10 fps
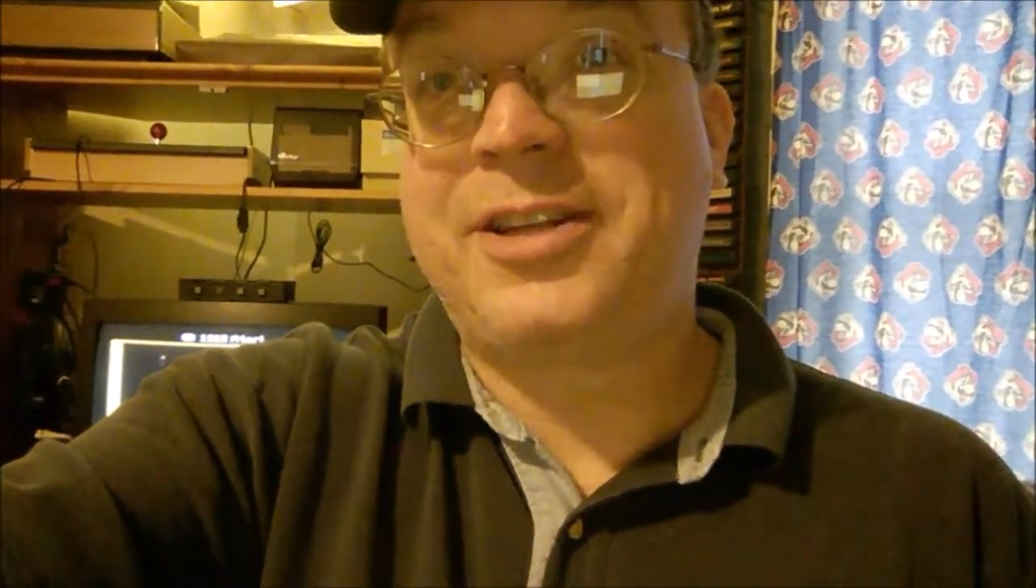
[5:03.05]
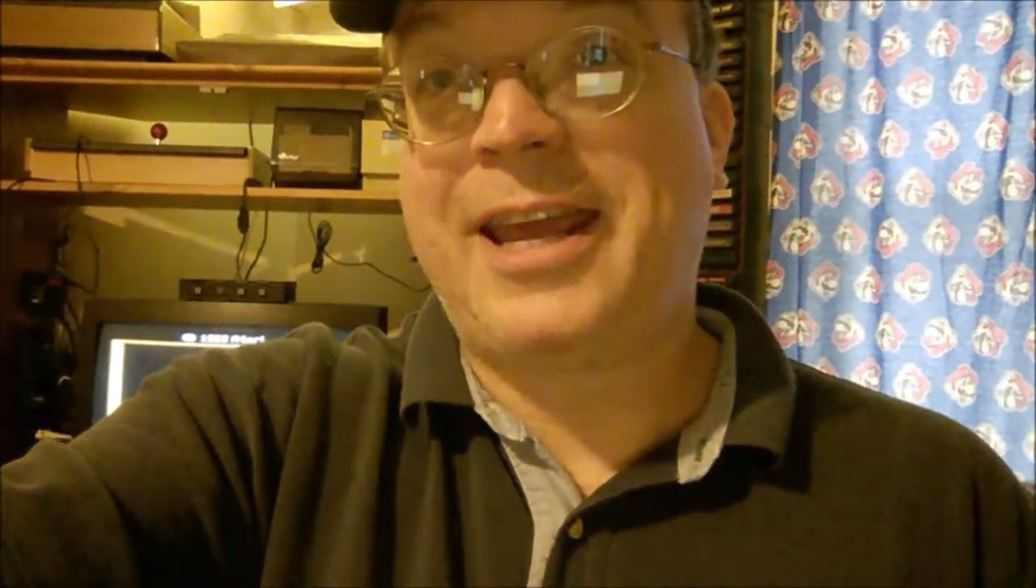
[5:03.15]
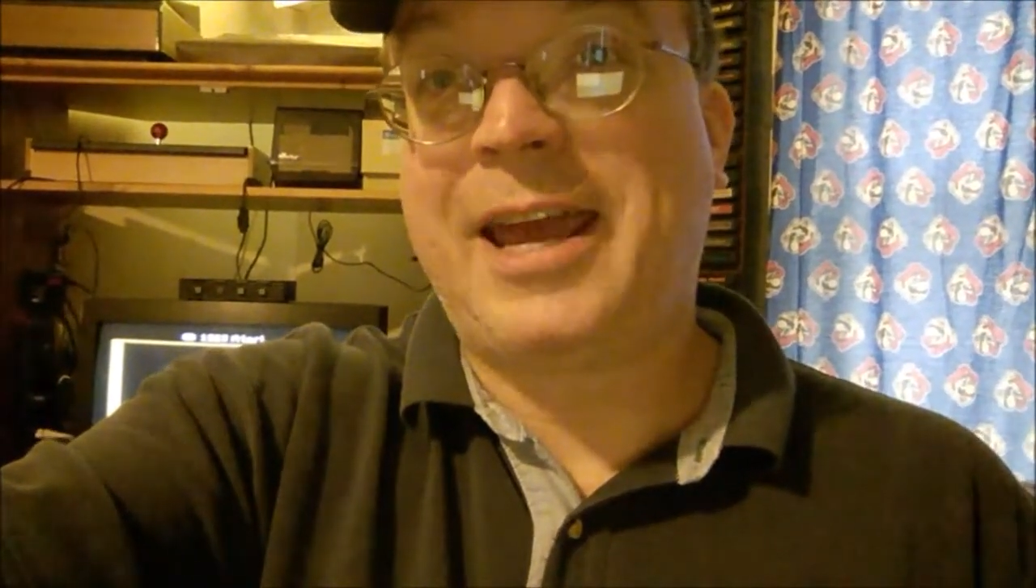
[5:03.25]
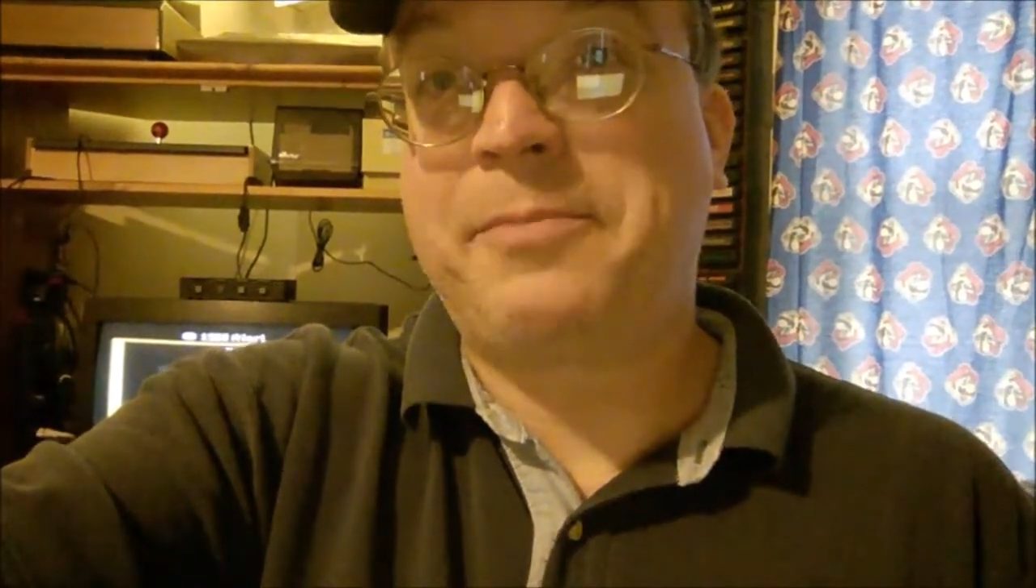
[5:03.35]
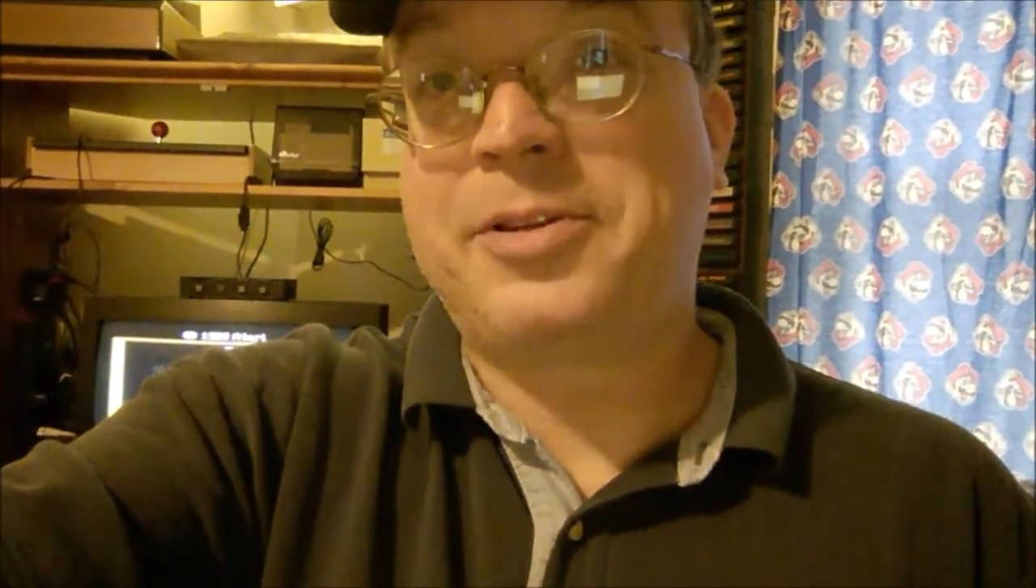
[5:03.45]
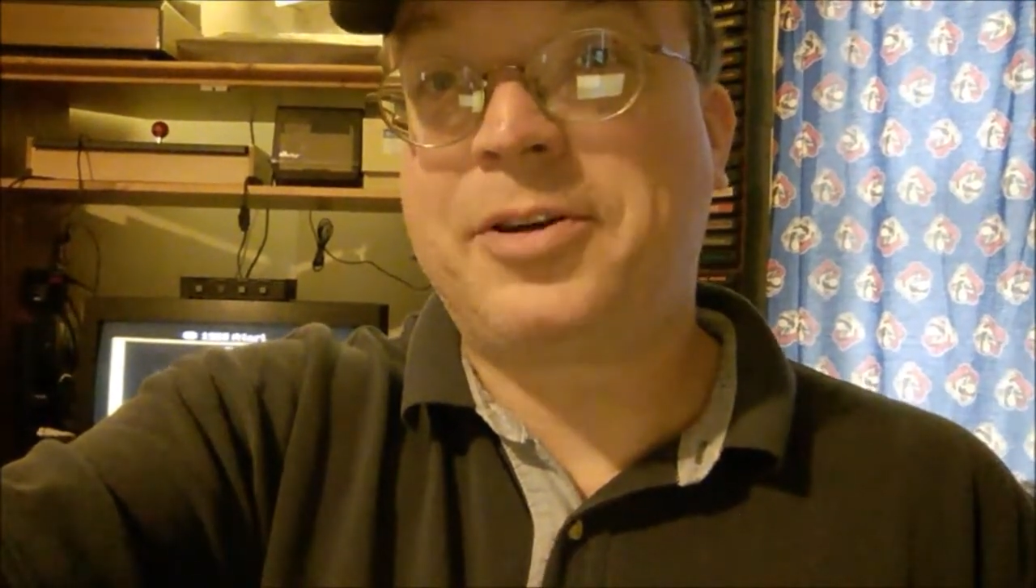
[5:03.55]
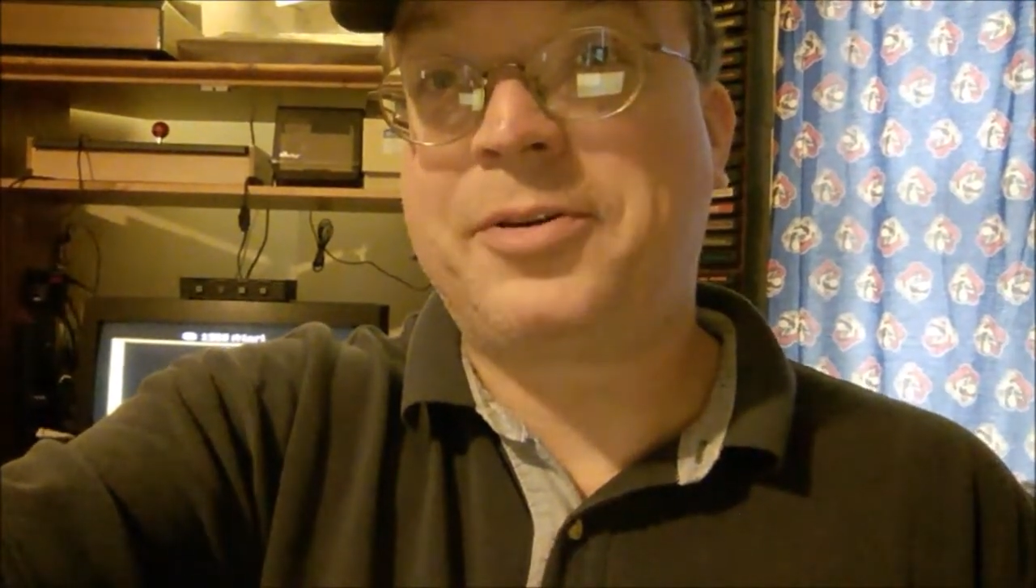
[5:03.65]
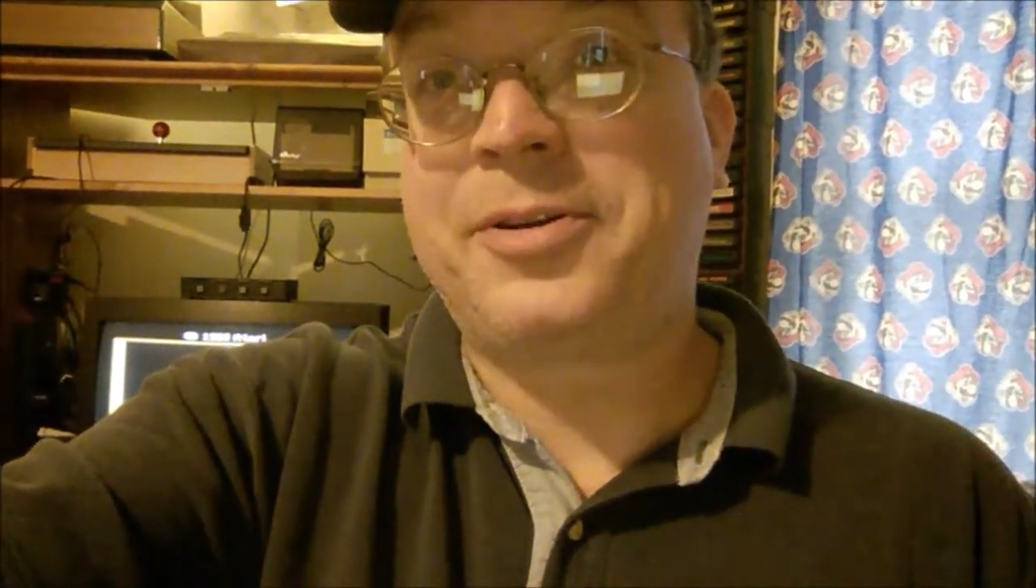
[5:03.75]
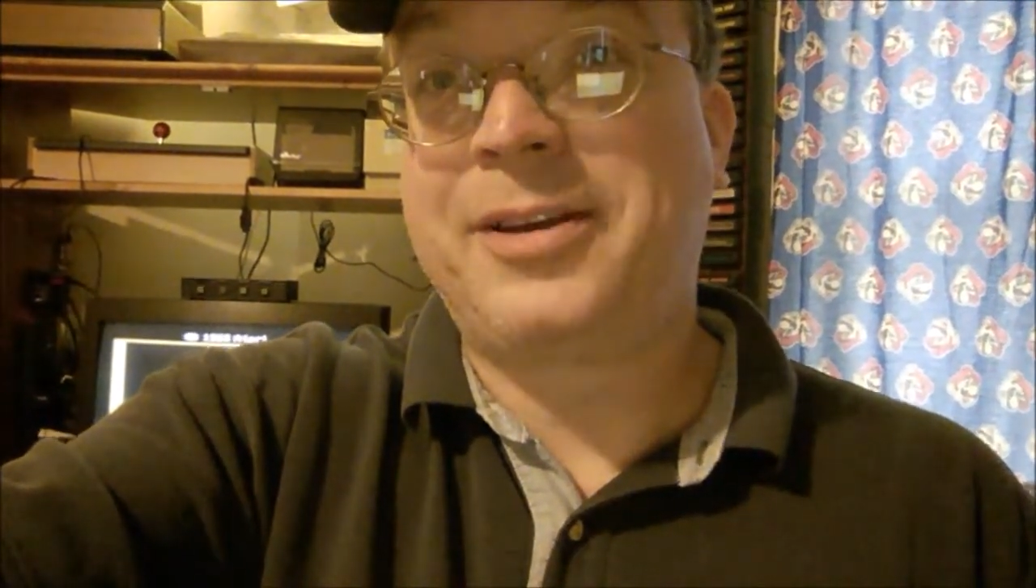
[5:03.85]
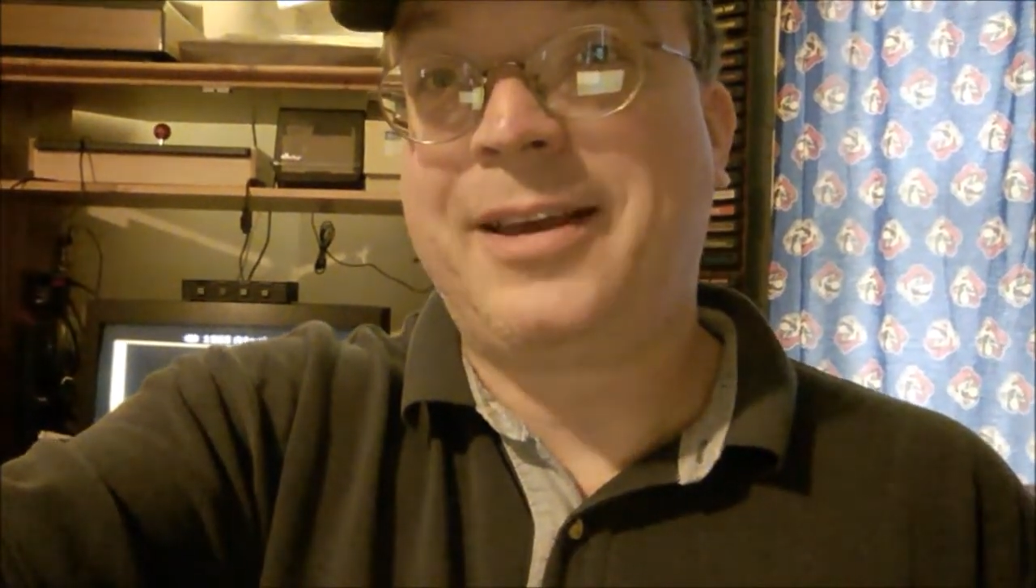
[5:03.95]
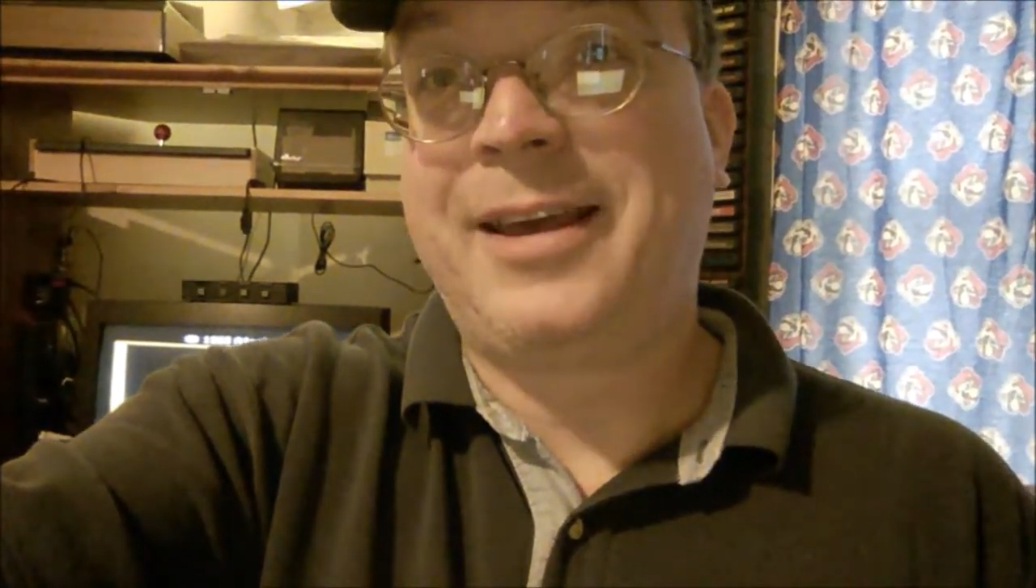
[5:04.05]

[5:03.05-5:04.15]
Day episode,